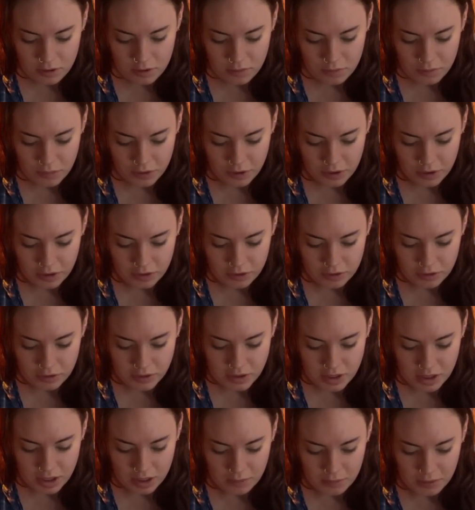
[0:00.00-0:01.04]
But it does
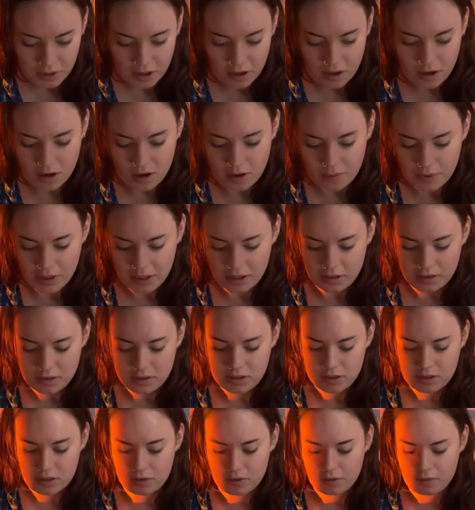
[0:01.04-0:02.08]
take me a hot minute,
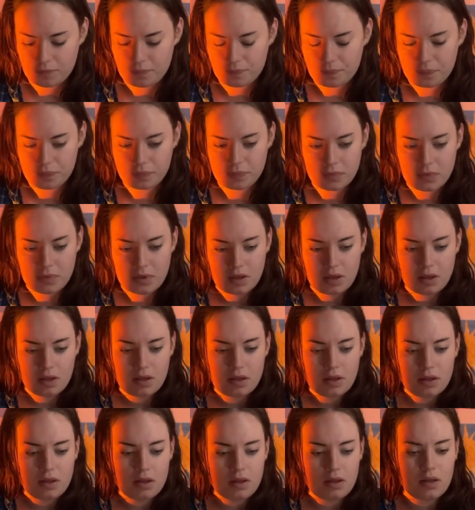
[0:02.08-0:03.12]
so
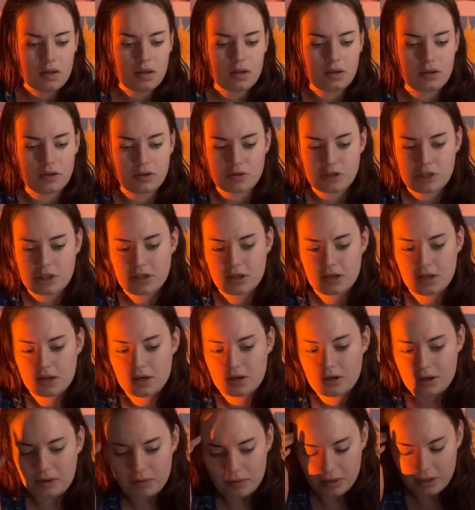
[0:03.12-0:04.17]
usually
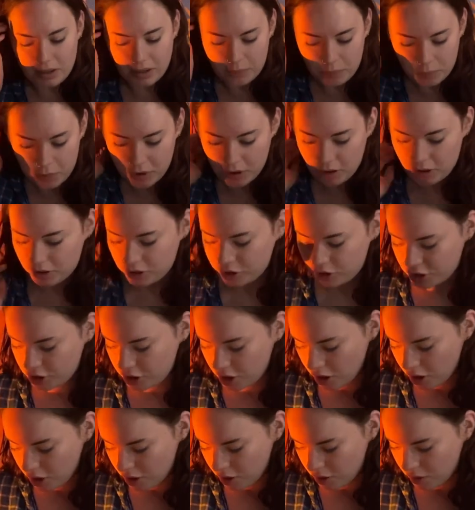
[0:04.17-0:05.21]
I'll like put on a
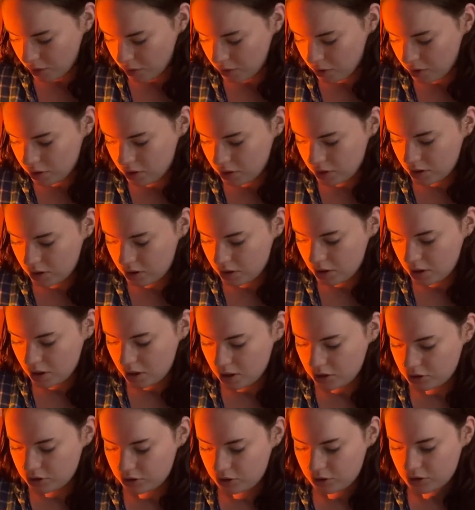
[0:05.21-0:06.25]
show
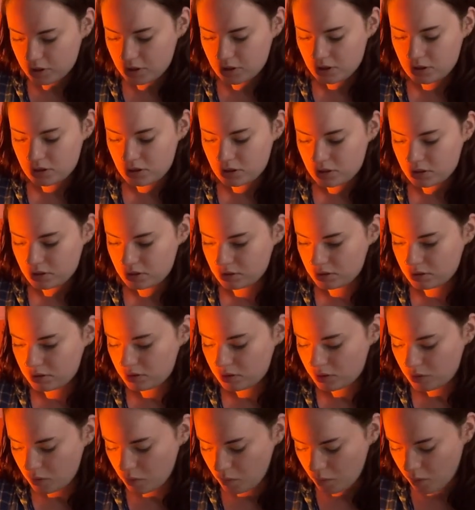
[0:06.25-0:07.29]
and just
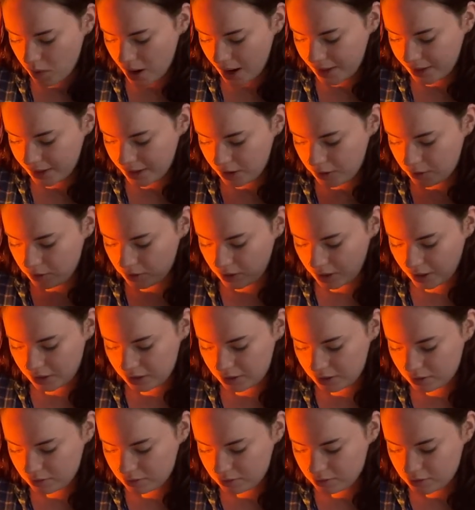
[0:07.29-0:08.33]
whack out like
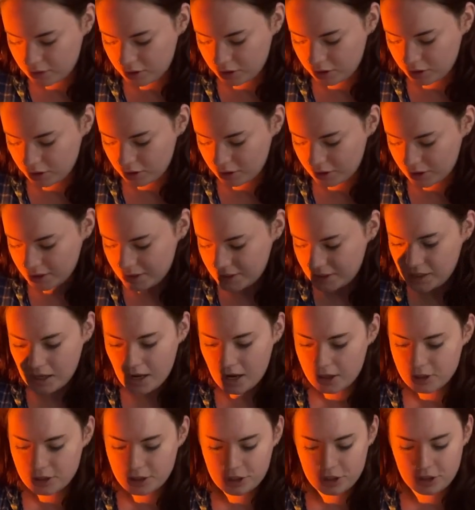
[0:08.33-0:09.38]
the colouring
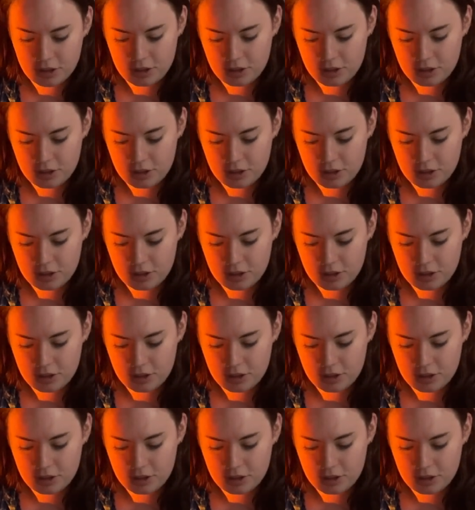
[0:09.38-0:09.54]
sesh.